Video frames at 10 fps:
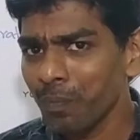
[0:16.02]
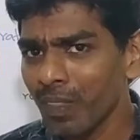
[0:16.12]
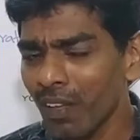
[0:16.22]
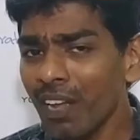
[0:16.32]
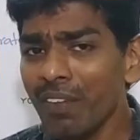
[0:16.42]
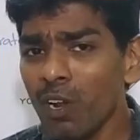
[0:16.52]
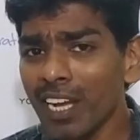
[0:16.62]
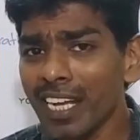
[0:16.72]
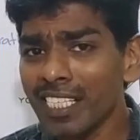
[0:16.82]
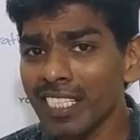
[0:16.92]
When we look
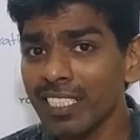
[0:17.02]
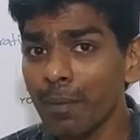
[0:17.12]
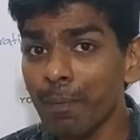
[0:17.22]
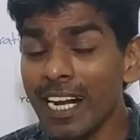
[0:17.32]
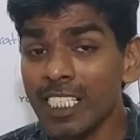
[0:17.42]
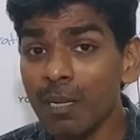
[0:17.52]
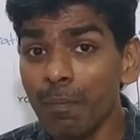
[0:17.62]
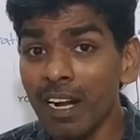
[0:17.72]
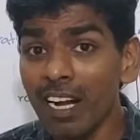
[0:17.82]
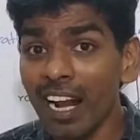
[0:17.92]
at the
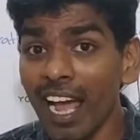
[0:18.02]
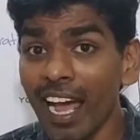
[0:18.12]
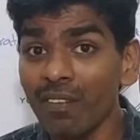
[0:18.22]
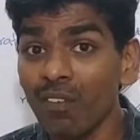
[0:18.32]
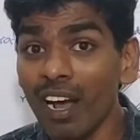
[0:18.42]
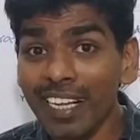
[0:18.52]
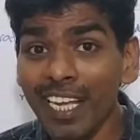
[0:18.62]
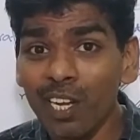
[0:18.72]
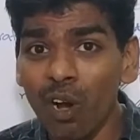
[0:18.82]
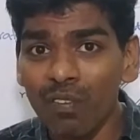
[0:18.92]
principle and
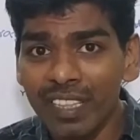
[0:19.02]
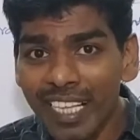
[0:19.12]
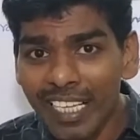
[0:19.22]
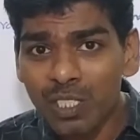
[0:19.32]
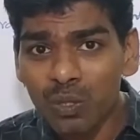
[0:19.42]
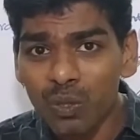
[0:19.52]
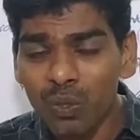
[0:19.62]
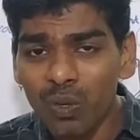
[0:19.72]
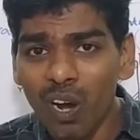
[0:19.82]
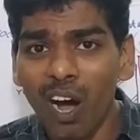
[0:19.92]
working of these
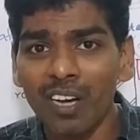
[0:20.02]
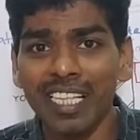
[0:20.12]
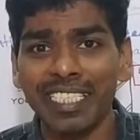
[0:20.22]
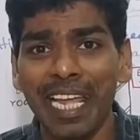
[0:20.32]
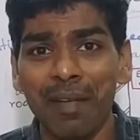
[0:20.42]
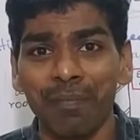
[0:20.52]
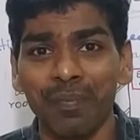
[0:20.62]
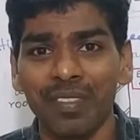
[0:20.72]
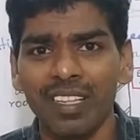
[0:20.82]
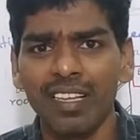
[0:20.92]
two are the same.
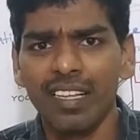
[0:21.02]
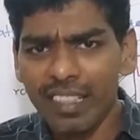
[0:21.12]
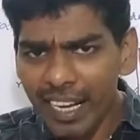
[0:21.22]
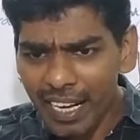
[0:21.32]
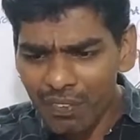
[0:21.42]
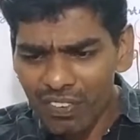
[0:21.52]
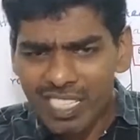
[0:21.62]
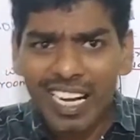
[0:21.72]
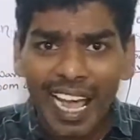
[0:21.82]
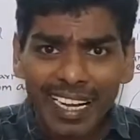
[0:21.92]
They differ
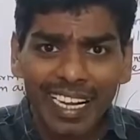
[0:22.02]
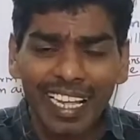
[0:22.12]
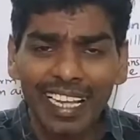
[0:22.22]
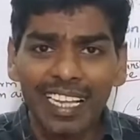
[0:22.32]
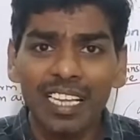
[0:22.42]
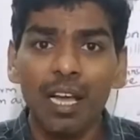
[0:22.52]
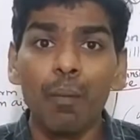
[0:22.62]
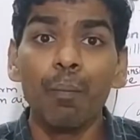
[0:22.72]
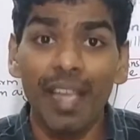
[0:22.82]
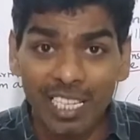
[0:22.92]
slightly
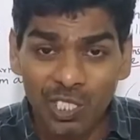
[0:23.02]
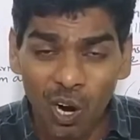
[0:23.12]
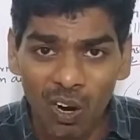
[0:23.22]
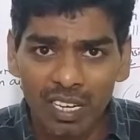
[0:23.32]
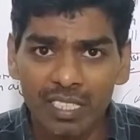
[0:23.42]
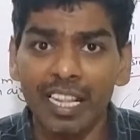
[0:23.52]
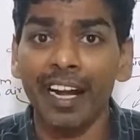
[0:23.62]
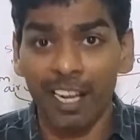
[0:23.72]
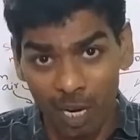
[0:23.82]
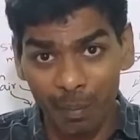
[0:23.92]
based on the
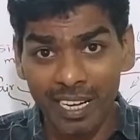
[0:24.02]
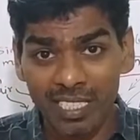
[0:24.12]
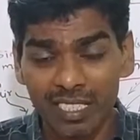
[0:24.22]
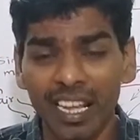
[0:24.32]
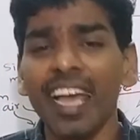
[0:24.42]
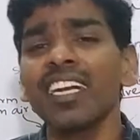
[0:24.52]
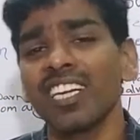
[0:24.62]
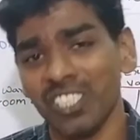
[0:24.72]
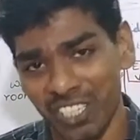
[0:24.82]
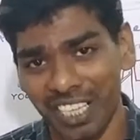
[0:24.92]
requirements and
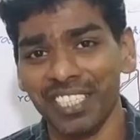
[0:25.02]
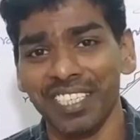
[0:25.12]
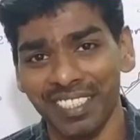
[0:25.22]
construction.